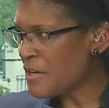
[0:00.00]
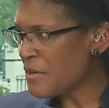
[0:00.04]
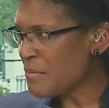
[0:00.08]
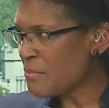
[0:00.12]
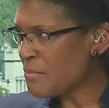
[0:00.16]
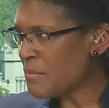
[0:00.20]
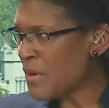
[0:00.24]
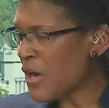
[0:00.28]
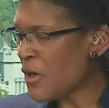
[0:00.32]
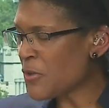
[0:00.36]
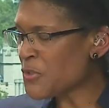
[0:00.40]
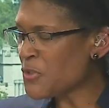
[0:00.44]

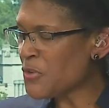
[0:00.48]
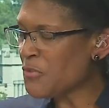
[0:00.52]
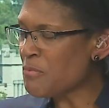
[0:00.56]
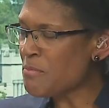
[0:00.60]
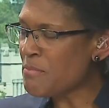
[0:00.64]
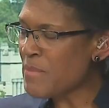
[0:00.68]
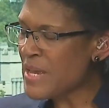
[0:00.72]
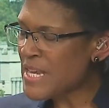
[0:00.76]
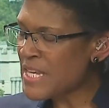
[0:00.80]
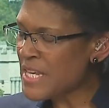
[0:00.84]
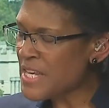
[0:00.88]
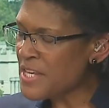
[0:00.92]
part of
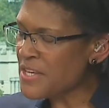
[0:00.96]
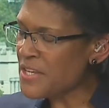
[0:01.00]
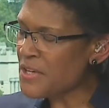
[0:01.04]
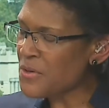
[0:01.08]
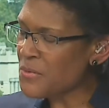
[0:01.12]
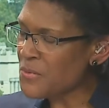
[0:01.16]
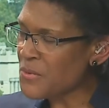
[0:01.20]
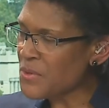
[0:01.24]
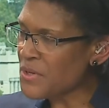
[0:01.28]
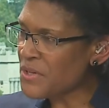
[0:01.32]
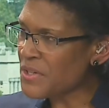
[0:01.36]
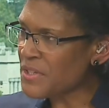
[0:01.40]
making it
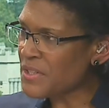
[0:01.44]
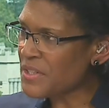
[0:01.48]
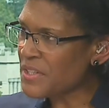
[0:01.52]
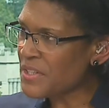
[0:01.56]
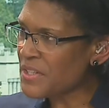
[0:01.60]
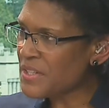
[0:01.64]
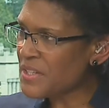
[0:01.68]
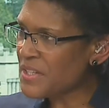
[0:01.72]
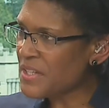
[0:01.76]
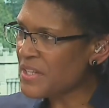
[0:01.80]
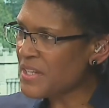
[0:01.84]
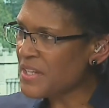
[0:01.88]

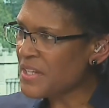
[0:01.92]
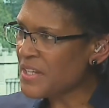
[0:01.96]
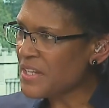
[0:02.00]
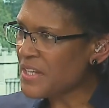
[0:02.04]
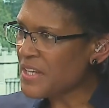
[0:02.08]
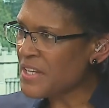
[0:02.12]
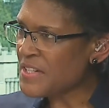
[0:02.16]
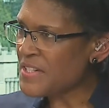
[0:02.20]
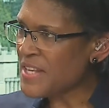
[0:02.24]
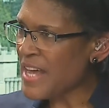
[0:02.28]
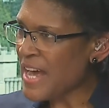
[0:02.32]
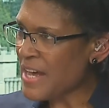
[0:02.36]
work
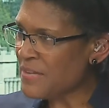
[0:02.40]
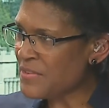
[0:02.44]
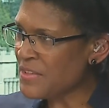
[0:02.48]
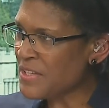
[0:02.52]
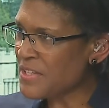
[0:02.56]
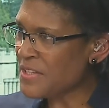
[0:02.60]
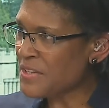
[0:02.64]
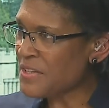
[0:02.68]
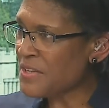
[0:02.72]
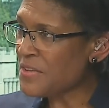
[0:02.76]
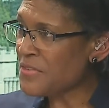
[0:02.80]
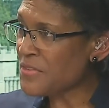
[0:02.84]
is
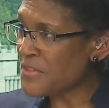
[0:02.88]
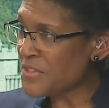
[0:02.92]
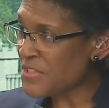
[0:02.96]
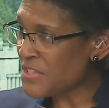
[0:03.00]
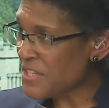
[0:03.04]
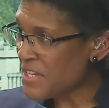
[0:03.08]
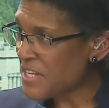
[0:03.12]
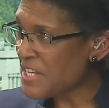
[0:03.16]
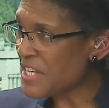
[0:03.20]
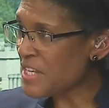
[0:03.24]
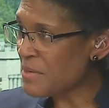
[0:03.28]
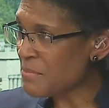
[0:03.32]
having the
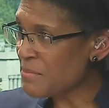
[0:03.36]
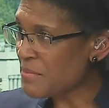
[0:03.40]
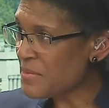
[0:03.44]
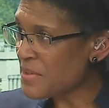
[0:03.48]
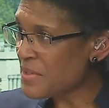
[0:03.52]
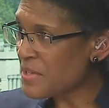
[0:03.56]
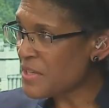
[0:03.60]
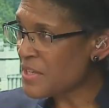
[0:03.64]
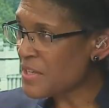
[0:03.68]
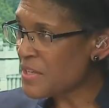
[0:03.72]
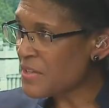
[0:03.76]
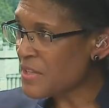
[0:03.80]
team,
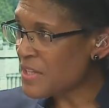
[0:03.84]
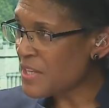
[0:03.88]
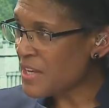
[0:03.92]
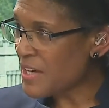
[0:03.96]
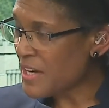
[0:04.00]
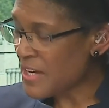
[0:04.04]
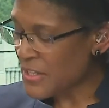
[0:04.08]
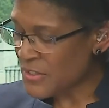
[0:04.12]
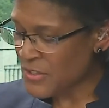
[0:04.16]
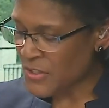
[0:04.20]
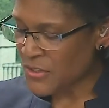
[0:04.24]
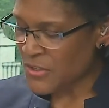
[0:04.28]
the
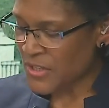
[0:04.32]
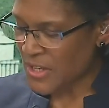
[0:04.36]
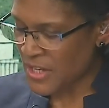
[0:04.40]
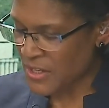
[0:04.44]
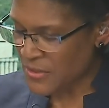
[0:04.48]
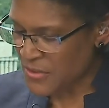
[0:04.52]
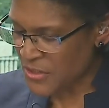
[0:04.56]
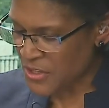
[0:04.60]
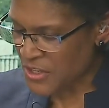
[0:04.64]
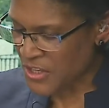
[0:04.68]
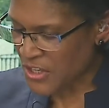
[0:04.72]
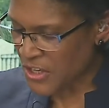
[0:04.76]
guys
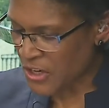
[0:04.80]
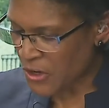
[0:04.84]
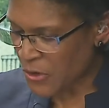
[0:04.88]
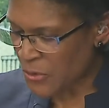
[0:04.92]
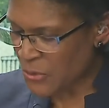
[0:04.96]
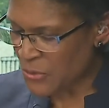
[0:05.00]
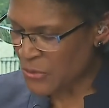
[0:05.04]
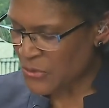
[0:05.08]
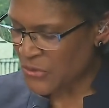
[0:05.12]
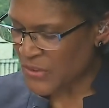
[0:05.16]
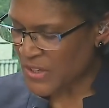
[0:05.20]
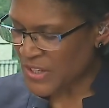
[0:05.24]
at the
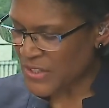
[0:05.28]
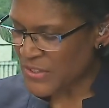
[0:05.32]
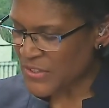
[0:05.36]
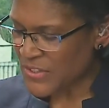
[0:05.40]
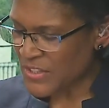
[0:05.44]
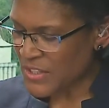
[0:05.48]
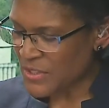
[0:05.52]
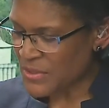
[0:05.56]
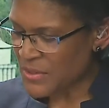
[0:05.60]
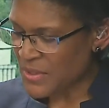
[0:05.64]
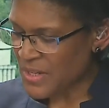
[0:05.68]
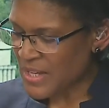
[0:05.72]
coalface.
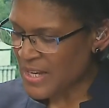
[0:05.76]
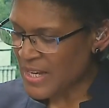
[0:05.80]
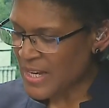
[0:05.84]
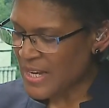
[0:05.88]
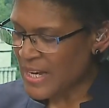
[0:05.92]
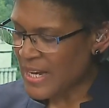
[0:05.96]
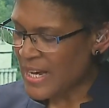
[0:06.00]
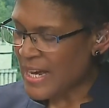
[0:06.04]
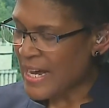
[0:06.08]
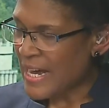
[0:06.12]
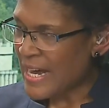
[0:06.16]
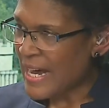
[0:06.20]
So
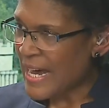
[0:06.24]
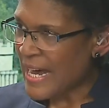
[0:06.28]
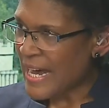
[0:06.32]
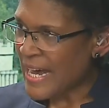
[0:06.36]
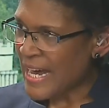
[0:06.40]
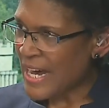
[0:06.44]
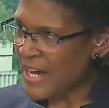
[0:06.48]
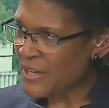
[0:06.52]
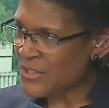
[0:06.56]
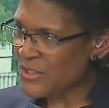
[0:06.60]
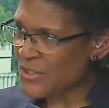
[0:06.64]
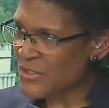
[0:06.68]

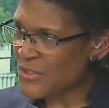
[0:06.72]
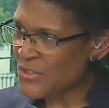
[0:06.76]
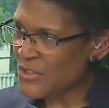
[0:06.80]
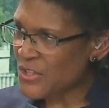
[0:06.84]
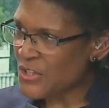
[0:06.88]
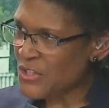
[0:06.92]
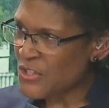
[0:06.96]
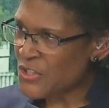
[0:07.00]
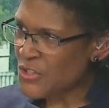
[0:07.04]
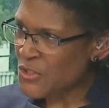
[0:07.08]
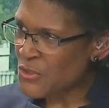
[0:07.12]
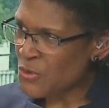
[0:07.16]
how does
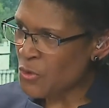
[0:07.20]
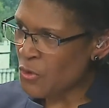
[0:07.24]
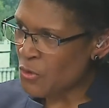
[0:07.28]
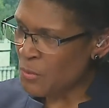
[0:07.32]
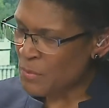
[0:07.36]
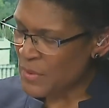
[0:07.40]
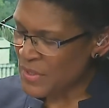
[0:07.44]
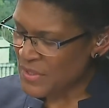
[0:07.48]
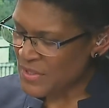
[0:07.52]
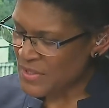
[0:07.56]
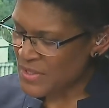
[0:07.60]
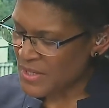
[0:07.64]
your
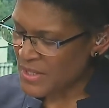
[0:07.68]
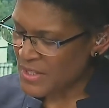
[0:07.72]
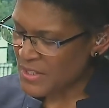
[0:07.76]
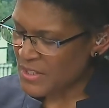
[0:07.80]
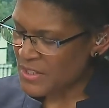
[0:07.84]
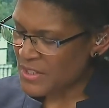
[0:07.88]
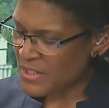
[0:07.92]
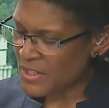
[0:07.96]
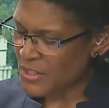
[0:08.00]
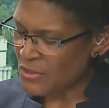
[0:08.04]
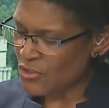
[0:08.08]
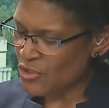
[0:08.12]

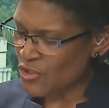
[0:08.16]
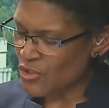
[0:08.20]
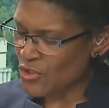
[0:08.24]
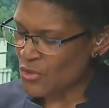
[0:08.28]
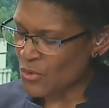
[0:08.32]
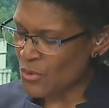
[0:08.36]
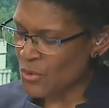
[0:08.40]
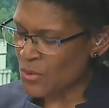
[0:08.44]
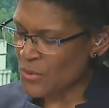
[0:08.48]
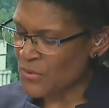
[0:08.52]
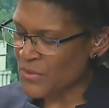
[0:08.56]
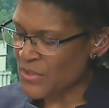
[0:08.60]
business
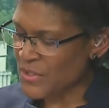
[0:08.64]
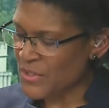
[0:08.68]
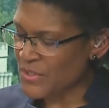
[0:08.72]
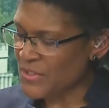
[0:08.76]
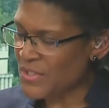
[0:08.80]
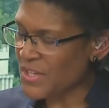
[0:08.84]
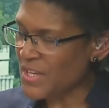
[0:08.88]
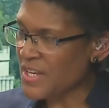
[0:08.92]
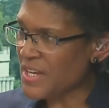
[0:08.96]
ensure that